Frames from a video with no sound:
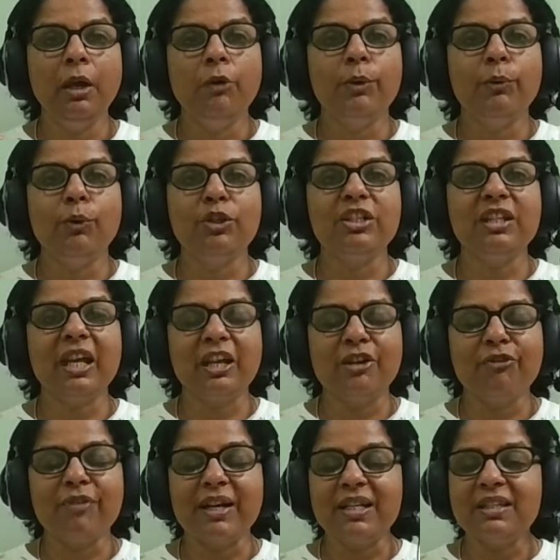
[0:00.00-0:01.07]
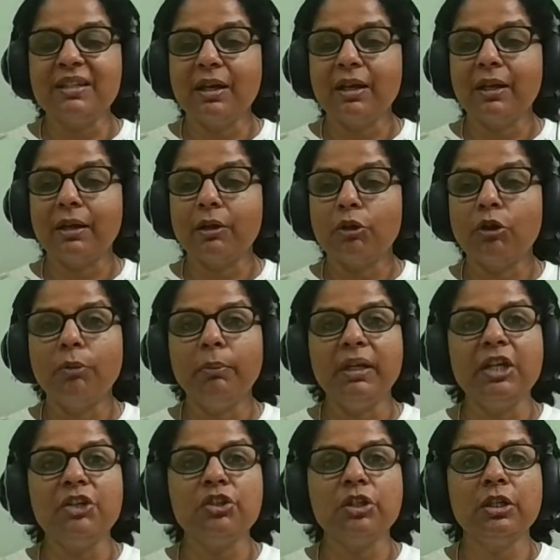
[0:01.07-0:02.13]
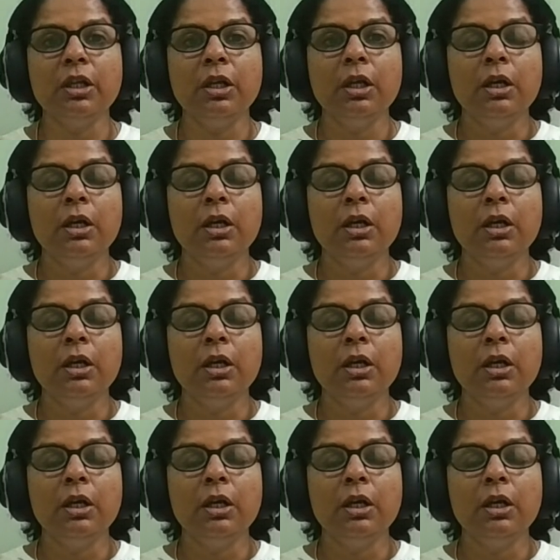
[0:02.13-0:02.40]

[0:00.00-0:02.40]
We won't stay in a five-star accommodation.